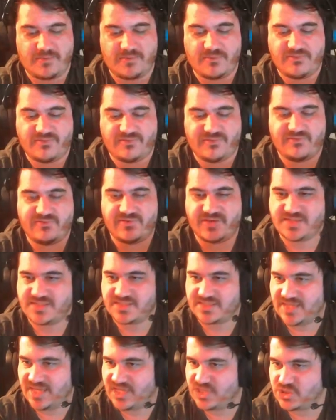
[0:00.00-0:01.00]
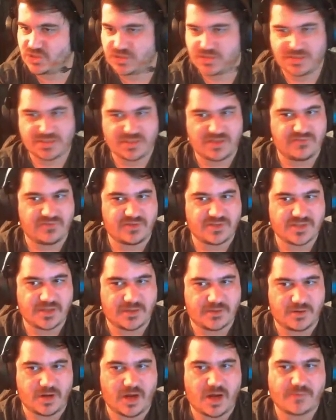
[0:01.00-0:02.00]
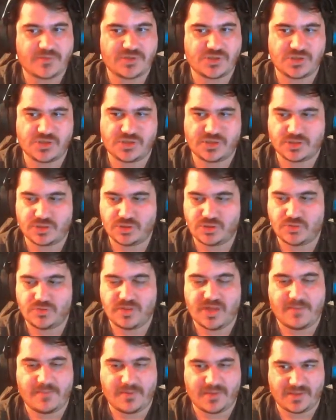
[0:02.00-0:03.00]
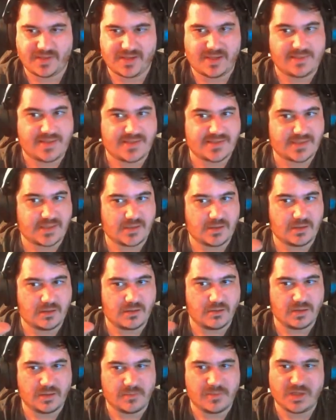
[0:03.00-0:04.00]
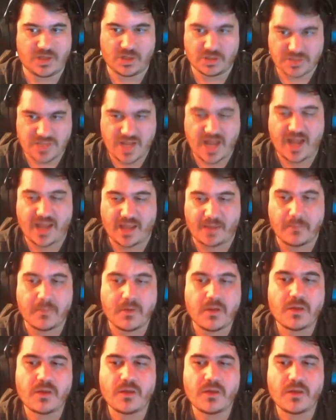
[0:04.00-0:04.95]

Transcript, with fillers: of investigation to see if there's other options, you can do that, but again, that's going to limit your time.